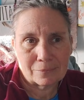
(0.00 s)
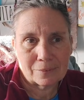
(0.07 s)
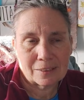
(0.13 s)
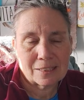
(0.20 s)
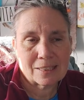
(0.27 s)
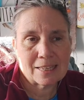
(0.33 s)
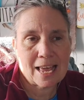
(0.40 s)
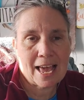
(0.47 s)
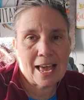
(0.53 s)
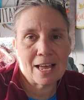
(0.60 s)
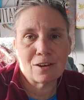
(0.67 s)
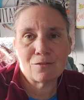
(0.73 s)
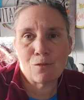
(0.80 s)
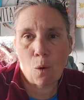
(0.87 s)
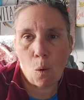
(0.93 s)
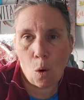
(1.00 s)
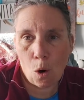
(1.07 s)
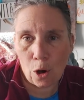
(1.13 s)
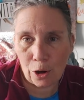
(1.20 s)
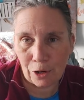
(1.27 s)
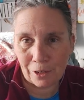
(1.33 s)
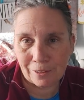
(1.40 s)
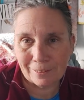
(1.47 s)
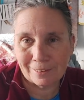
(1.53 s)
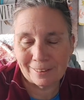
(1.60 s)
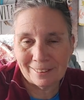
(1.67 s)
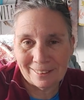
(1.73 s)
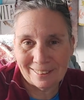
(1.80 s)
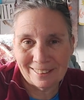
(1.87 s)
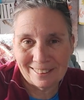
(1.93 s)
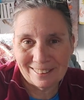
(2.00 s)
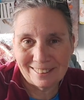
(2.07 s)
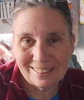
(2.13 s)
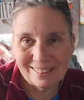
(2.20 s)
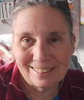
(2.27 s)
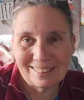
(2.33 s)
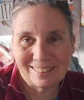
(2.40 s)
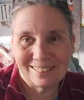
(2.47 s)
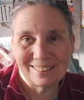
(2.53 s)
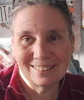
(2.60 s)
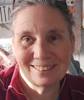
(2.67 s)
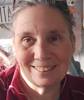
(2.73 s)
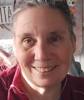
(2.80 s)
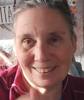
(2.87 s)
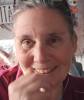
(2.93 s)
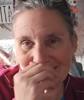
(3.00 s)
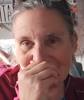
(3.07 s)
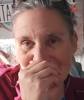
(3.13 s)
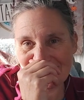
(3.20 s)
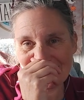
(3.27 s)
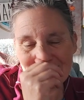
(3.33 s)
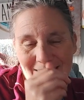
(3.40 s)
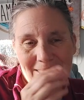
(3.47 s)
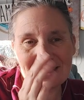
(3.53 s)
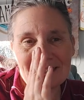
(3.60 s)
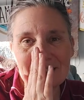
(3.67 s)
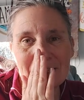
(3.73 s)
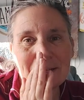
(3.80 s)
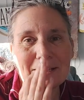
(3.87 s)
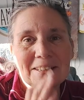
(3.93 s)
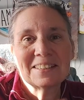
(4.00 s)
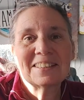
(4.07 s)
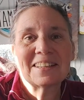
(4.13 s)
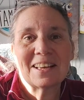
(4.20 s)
Sandford. Yeah, Sanford. Like Sanford and Son.